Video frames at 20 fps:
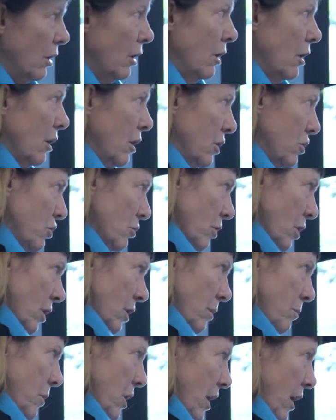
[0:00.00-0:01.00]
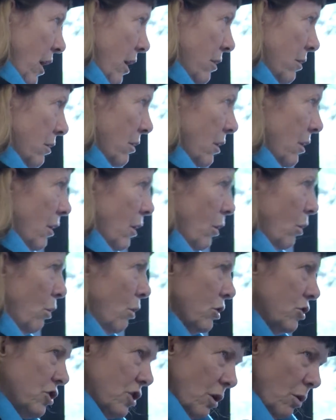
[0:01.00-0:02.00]
It's really bad. We're
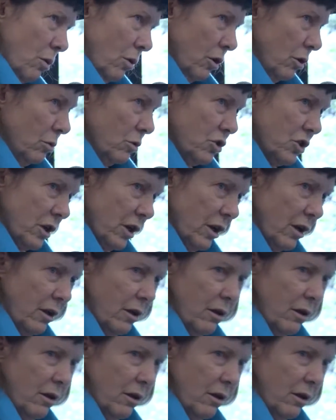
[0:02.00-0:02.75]
so losing.